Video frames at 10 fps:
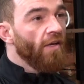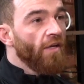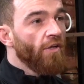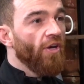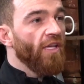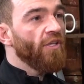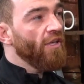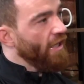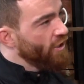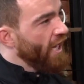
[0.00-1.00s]
You know what I mean?
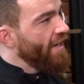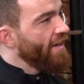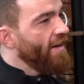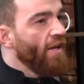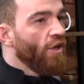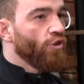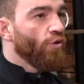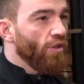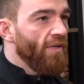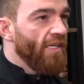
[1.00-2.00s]
You're saying, innit?
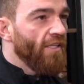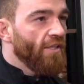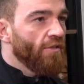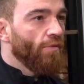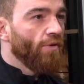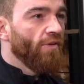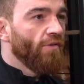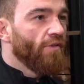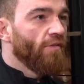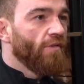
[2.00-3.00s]
Social media is
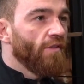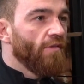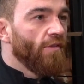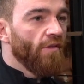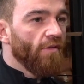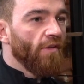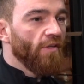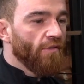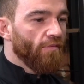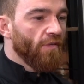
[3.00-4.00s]
fucking,
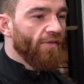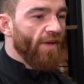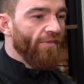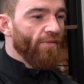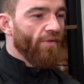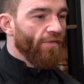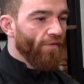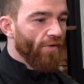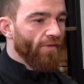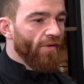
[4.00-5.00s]
give everyone a
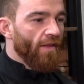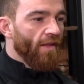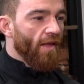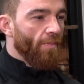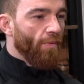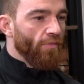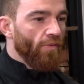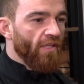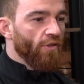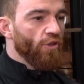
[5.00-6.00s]
fucking
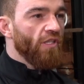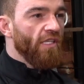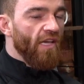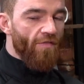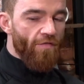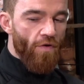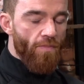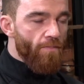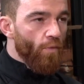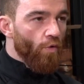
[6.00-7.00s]
appointment. You just need to get a
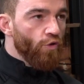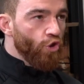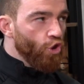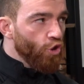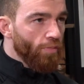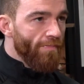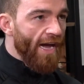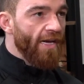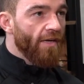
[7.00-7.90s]
fucking good smack.